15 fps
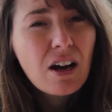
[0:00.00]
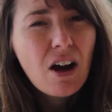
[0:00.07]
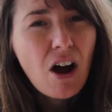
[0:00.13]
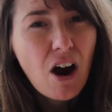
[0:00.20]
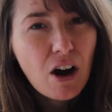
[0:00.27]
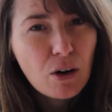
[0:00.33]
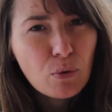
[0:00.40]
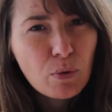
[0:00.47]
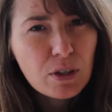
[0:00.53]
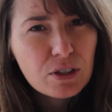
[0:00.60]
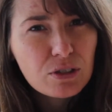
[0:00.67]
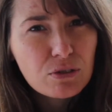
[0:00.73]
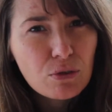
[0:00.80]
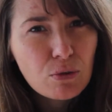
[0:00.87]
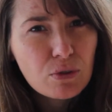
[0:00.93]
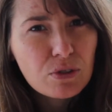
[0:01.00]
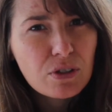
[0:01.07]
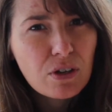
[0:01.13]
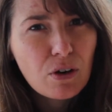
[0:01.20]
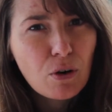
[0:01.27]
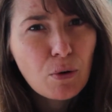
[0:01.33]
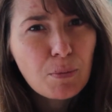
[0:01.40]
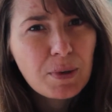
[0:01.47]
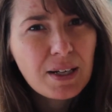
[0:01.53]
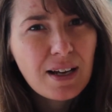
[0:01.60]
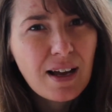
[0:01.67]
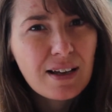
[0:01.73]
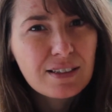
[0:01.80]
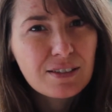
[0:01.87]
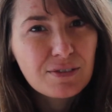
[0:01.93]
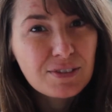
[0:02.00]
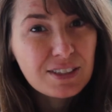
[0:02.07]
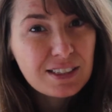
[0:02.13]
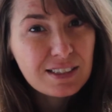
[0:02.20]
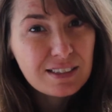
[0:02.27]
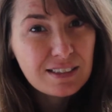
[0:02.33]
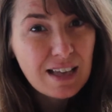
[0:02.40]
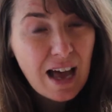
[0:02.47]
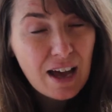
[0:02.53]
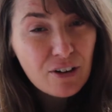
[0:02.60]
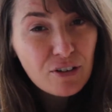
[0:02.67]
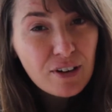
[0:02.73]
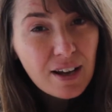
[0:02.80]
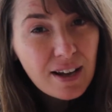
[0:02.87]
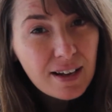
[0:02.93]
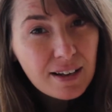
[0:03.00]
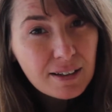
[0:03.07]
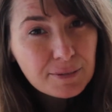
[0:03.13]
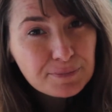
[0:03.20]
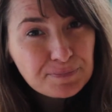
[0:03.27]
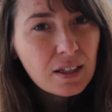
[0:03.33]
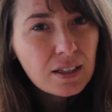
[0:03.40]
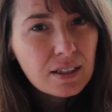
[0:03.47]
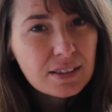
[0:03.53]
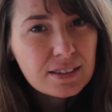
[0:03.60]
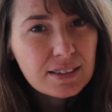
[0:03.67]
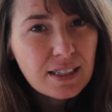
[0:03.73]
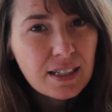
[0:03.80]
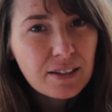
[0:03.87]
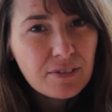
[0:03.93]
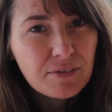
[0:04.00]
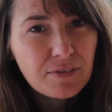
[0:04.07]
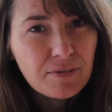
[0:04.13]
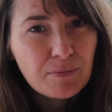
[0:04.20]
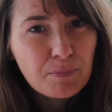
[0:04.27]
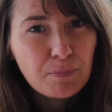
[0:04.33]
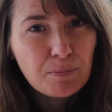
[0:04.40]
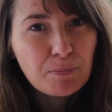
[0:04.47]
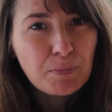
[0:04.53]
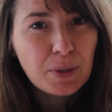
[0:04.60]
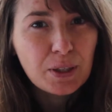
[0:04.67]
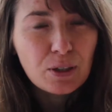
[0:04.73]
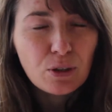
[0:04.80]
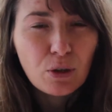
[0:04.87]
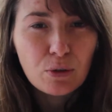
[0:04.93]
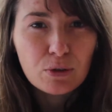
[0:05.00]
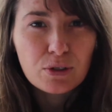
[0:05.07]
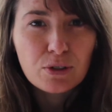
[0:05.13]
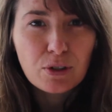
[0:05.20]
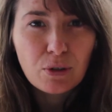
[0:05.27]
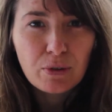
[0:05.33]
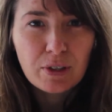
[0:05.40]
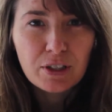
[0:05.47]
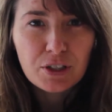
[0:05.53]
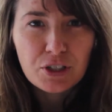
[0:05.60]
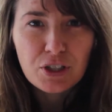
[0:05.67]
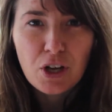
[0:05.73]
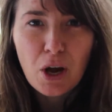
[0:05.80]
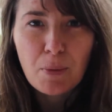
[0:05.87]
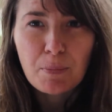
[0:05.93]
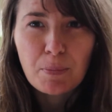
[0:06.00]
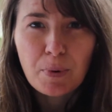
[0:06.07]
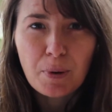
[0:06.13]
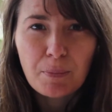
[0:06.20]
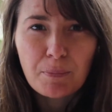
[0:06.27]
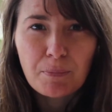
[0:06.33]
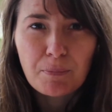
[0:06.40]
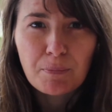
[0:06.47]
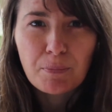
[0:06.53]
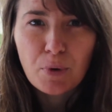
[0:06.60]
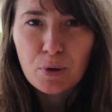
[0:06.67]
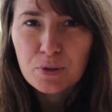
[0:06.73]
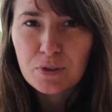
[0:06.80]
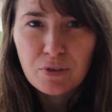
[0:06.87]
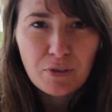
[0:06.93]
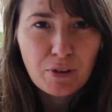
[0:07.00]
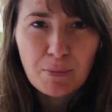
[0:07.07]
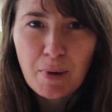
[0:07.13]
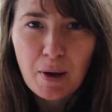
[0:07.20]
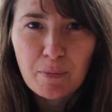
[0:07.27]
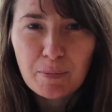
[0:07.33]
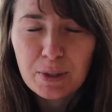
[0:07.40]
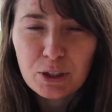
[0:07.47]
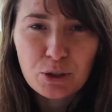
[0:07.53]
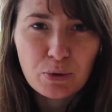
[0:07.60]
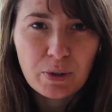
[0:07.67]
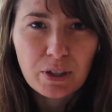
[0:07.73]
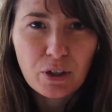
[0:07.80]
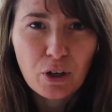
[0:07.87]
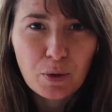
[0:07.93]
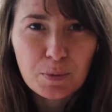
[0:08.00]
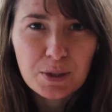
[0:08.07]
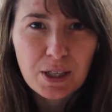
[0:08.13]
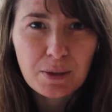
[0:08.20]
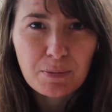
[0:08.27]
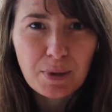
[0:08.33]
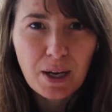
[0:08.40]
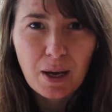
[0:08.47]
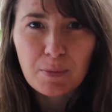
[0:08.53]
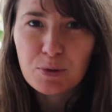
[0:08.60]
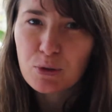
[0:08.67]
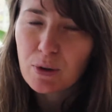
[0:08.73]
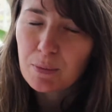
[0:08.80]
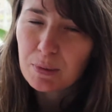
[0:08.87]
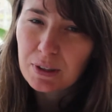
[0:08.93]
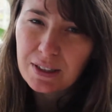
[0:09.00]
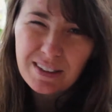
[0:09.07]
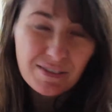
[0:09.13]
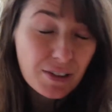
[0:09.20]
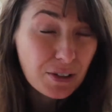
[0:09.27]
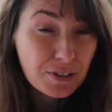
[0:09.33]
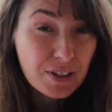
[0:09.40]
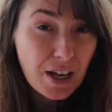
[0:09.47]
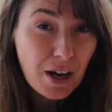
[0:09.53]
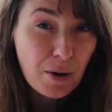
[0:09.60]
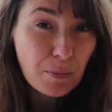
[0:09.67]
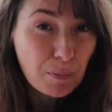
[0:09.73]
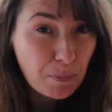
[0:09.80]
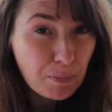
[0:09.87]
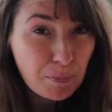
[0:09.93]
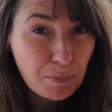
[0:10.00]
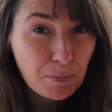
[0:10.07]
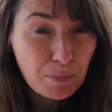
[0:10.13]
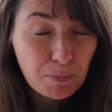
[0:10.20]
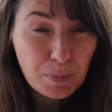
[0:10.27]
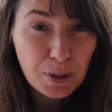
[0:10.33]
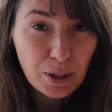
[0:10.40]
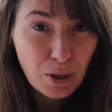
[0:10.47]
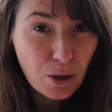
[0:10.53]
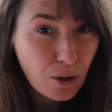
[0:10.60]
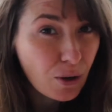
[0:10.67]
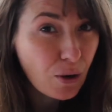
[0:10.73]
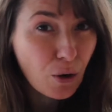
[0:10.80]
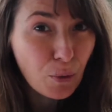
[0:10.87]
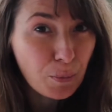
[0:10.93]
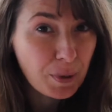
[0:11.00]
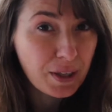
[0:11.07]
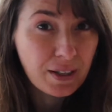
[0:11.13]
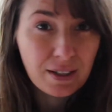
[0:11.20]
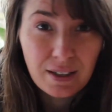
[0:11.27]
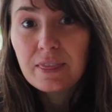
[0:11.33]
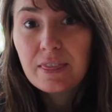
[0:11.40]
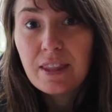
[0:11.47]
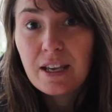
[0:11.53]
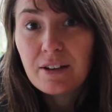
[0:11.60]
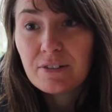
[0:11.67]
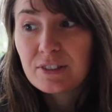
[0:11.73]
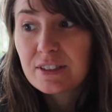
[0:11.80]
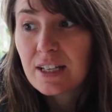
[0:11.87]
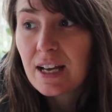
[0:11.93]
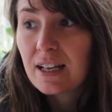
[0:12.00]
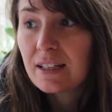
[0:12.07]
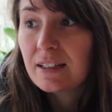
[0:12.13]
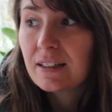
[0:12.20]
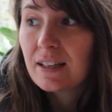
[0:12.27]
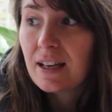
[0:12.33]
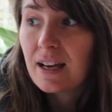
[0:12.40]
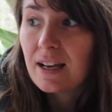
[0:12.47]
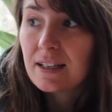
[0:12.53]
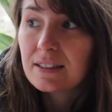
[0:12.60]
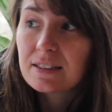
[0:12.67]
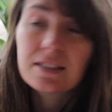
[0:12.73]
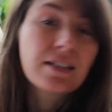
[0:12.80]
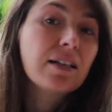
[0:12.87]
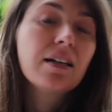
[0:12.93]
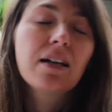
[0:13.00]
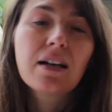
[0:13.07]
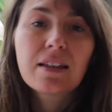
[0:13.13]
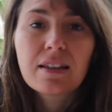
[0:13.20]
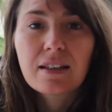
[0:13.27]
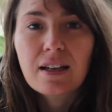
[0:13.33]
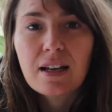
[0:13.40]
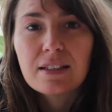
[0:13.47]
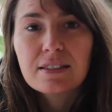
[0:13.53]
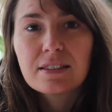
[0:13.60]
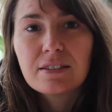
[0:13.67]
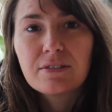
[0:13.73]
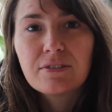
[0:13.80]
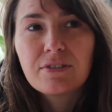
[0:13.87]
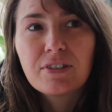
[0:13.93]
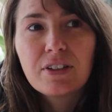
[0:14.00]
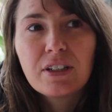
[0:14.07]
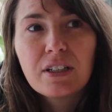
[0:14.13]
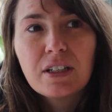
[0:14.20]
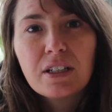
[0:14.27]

hardware stores are opening as of Saturday because they've been closed to go in and shop, but most of them have been doing curbside pickup. So I believe they'll now be open. They've said that I think as of